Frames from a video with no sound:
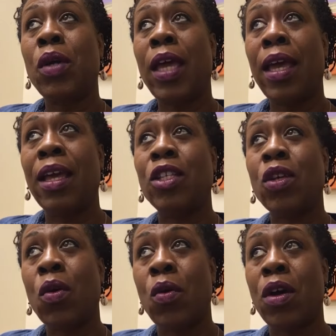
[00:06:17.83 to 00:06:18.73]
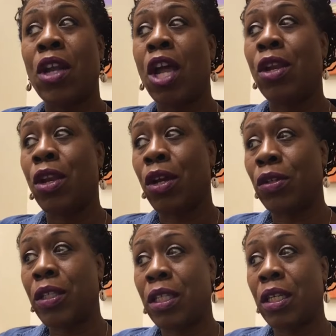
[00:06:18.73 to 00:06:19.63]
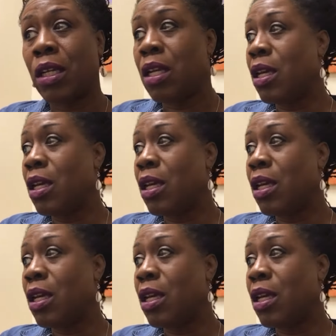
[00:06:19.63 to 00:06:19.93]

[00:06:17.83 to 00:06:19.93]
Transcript: hands on nursing.